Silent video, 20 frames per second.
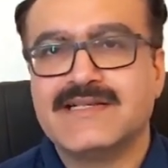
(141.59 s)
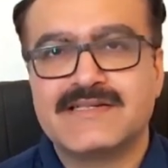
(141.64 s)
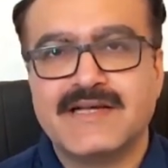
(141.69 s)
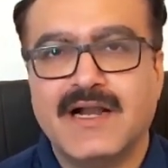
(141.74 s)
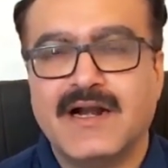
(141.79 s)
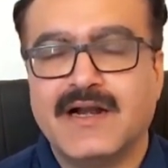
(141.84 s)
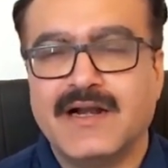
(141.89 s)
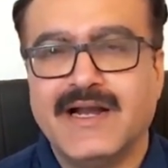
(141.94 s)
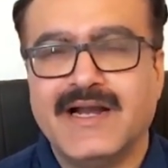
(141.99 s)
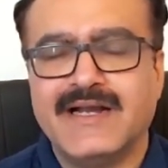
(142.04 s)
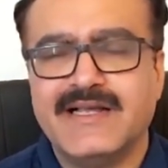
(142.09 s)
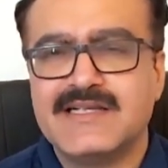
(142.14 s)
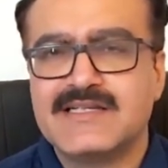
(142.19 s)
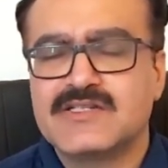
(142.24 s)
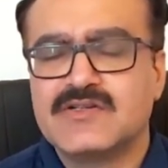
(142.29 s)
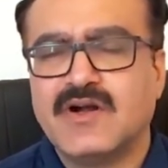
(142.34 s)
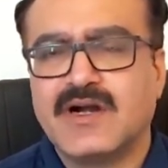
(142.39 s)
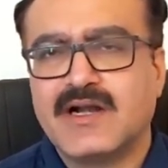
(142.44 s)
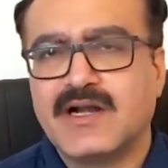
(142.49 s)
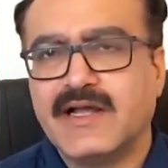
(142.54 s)
salary and he's
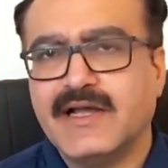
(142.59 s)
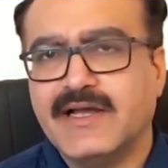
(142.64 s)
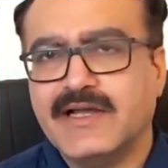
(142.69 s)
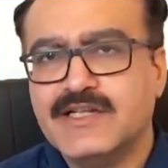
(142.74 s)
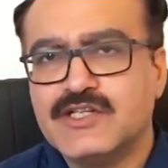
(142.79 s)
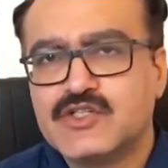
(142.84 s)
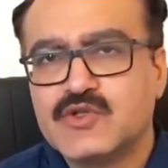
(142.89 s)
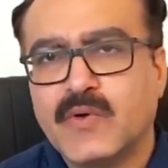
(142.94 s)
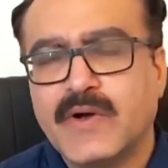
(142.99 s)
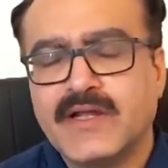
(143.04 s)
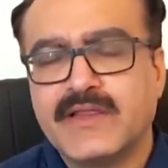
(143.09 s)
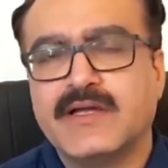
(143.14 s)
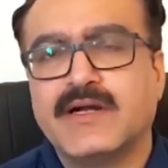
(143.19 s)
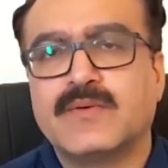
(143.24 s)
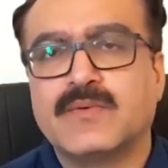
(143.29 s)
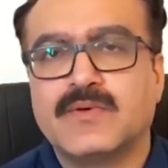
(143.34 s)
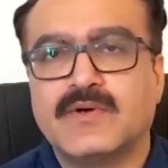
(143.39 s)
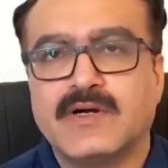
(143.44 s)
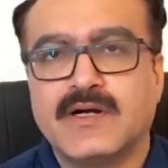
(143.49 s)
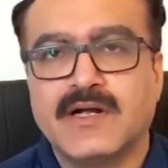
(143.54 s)
not enjoying that
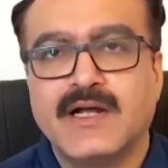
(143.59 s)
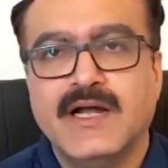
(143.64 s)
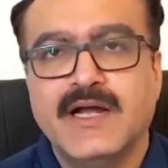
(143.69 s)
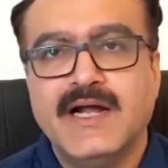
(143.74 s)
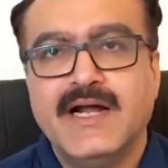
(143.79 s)
work,